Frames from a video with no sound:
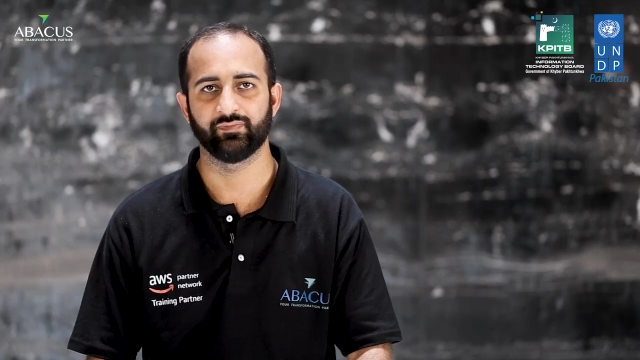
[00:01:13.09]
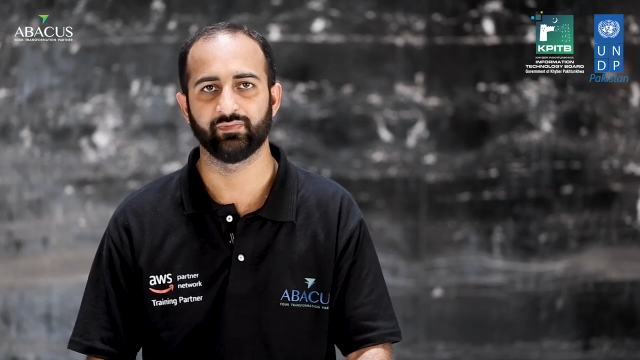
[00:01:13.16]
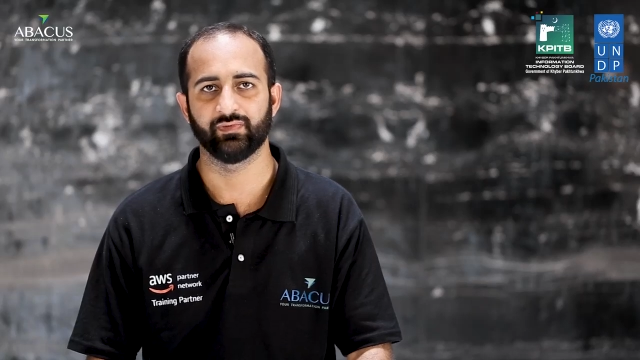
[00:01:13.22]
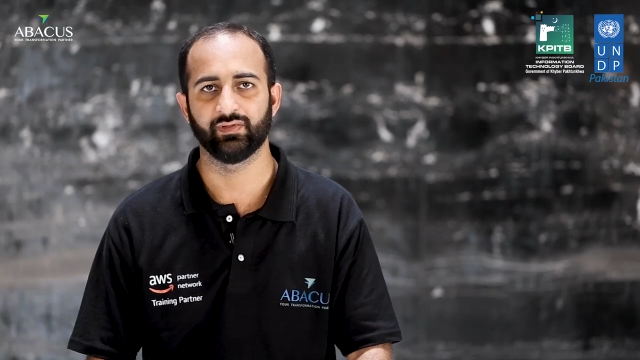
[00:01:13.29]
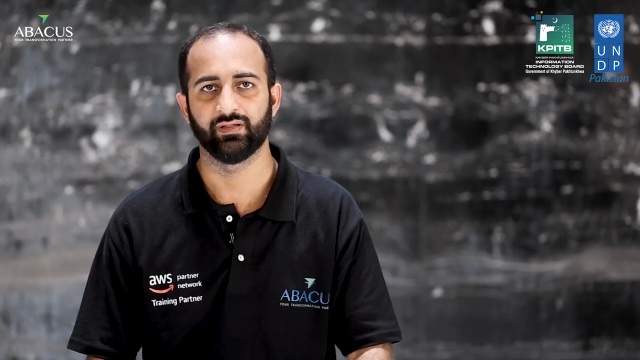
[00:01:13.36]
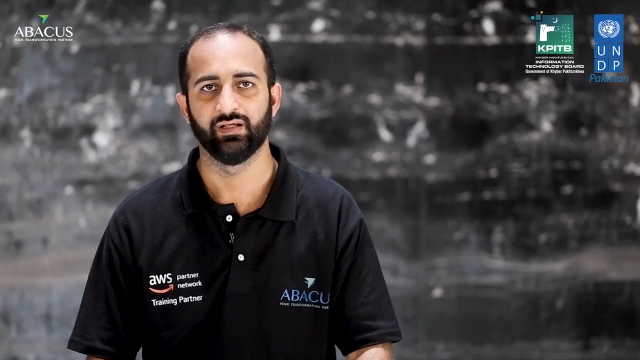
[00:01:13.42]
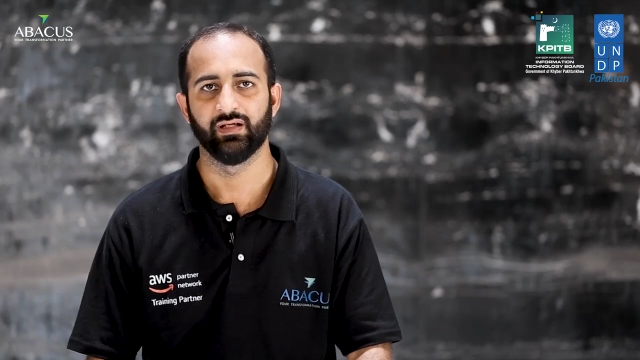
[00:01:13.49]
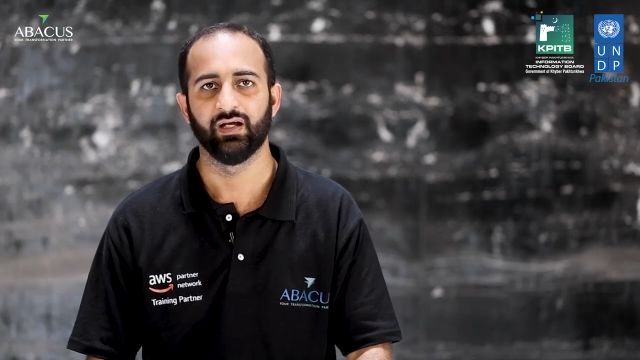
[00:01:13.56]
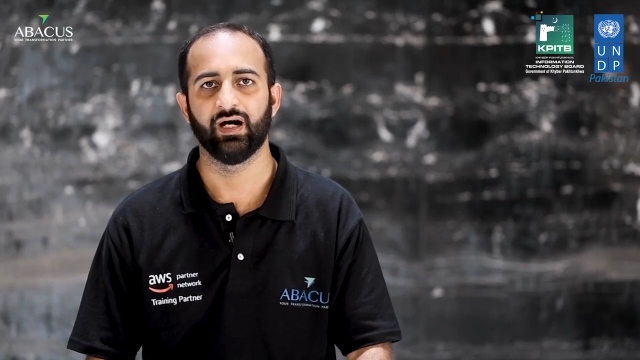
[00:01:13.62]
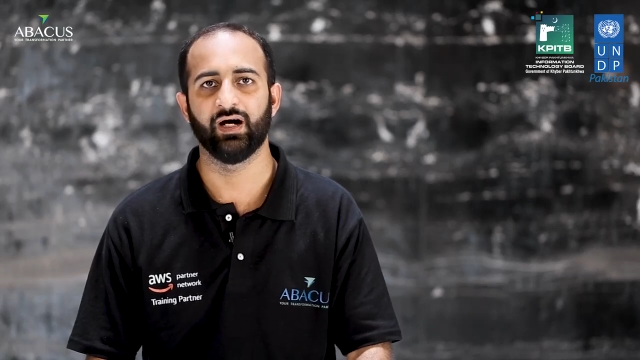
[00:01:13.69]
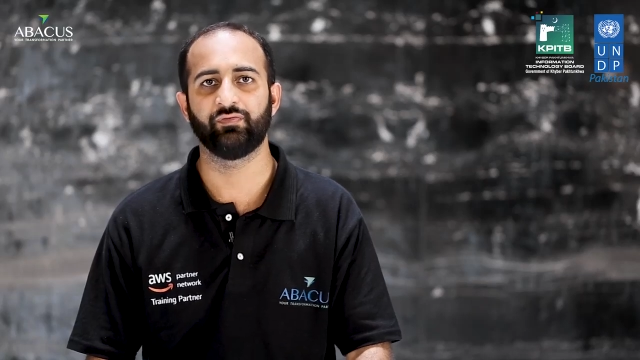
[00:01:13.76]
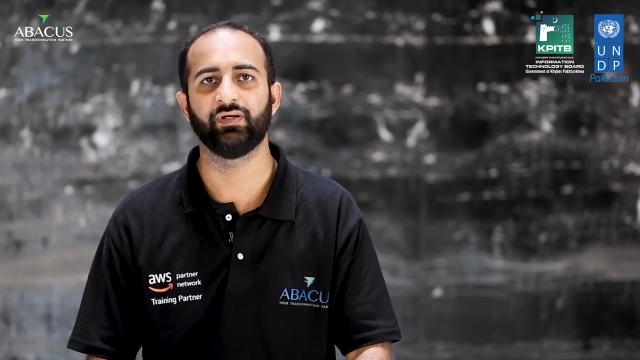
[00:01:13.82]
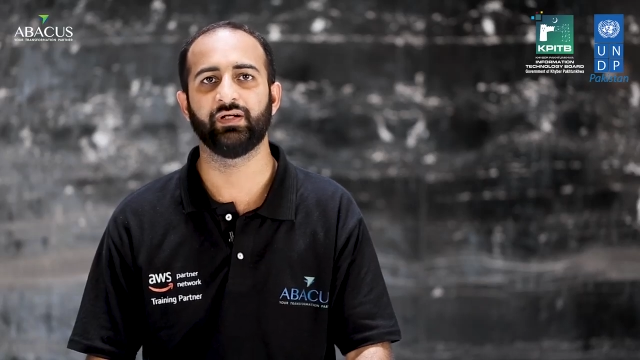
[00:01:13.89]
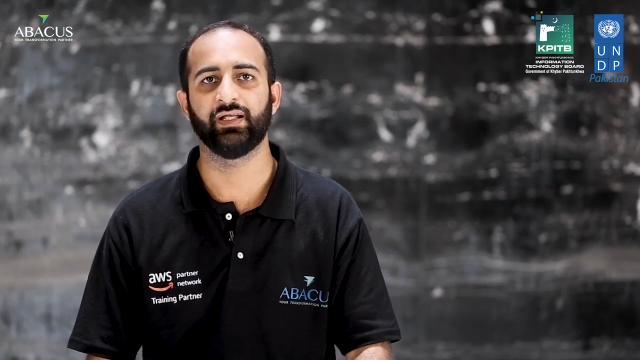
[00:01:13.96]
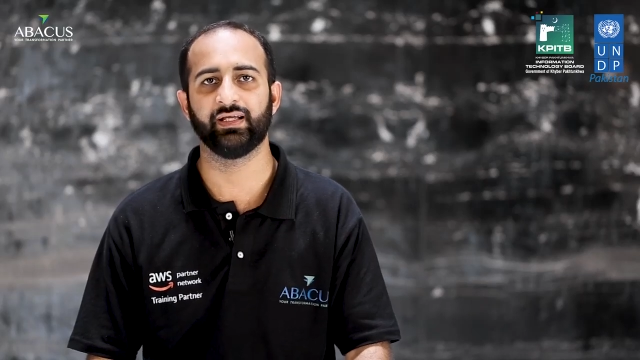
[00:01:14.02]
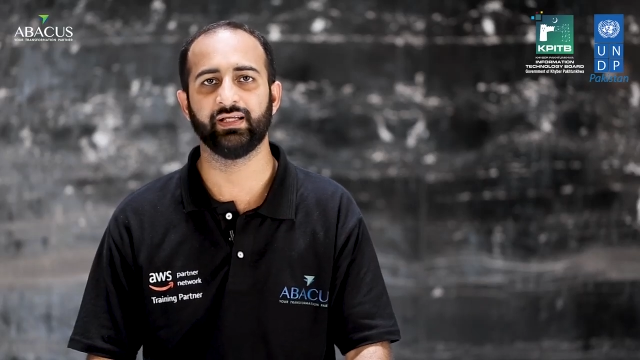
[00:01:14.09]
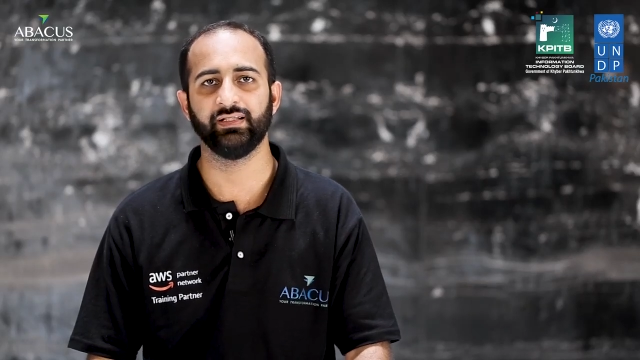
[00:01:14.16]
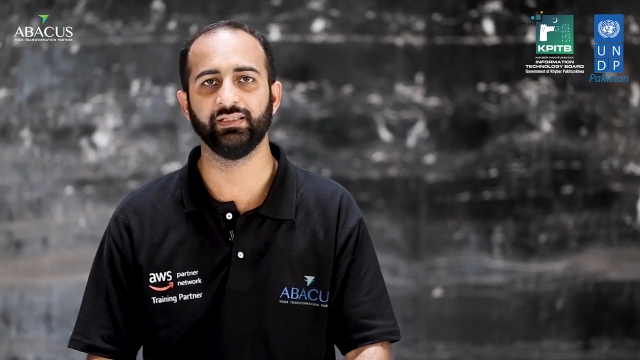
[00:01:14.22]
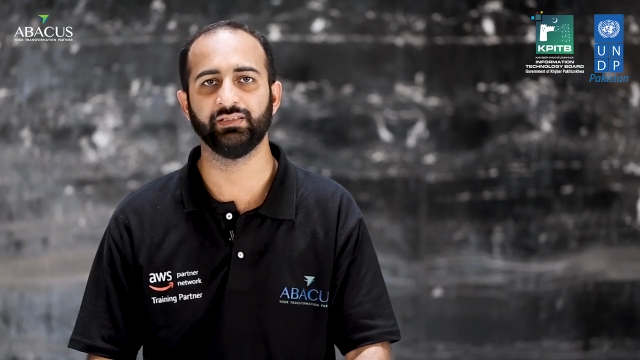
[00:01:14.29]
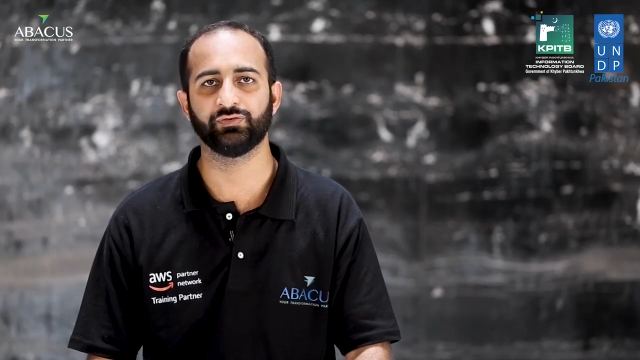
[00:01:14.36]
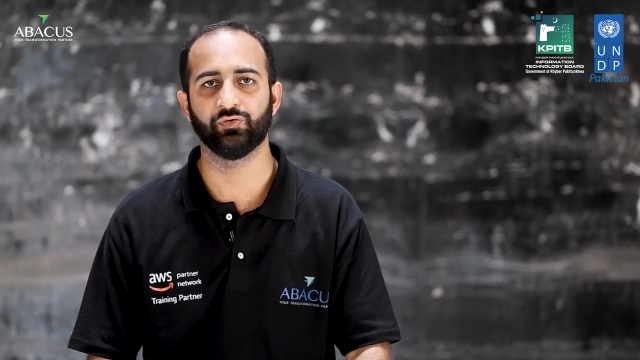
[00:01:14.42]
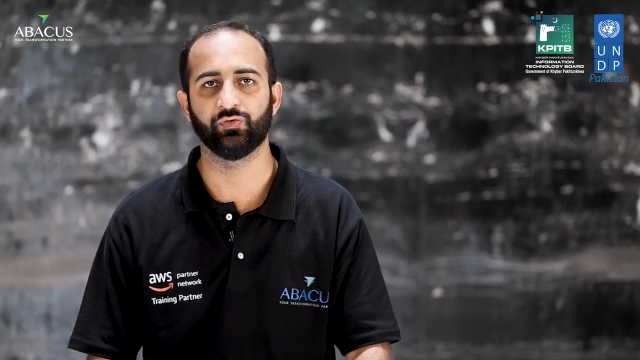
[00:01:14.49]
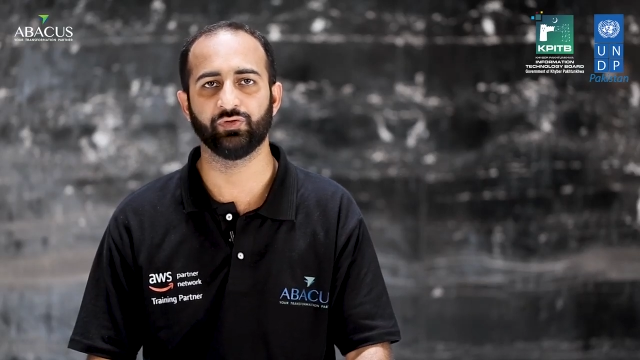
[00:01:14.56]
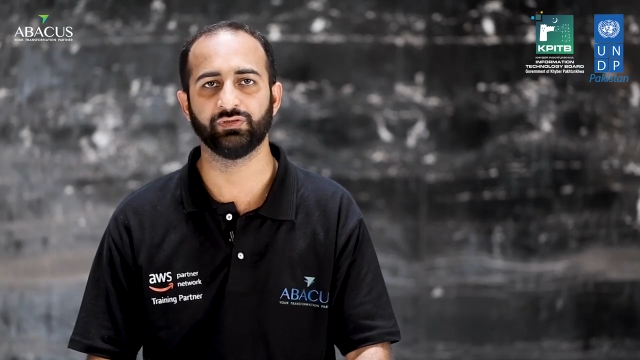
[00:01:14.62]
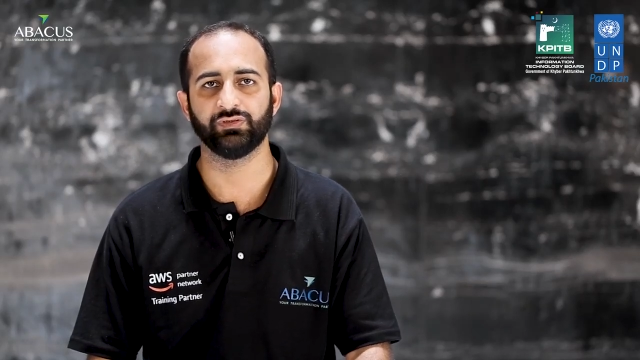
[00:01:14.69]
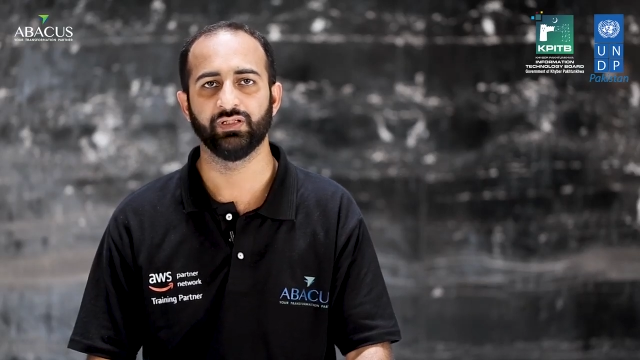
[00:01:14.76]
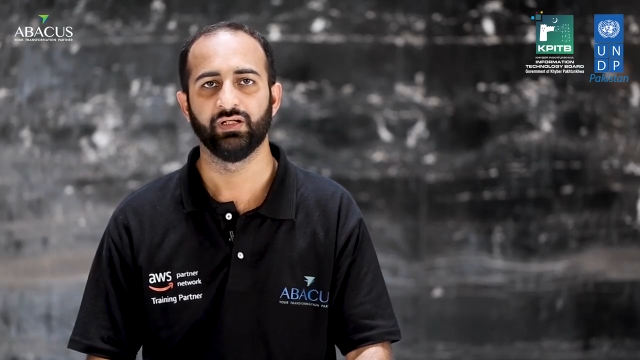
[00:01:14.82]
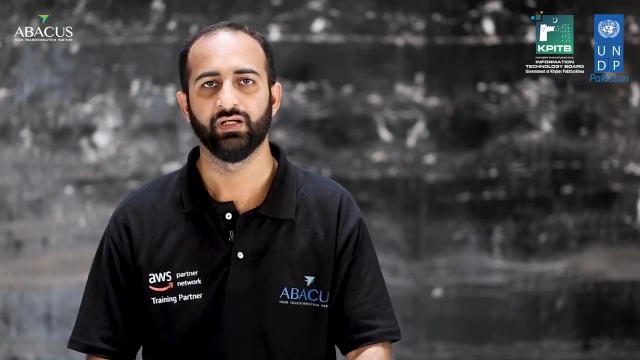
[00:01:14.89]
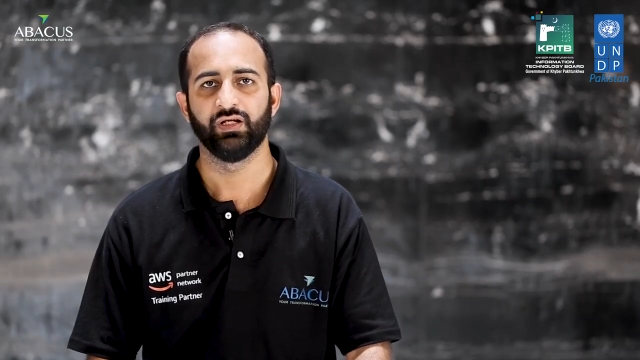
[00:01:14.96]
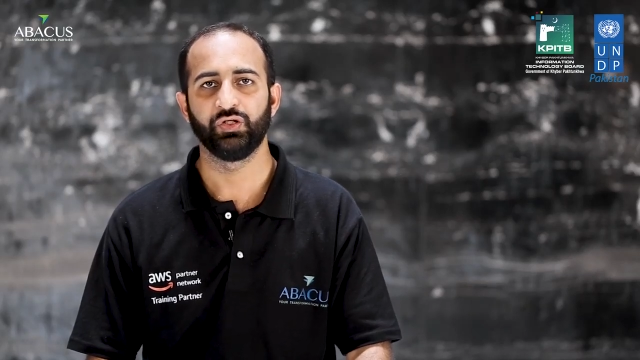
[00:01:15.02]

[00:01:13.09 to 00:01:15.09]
After taking this course,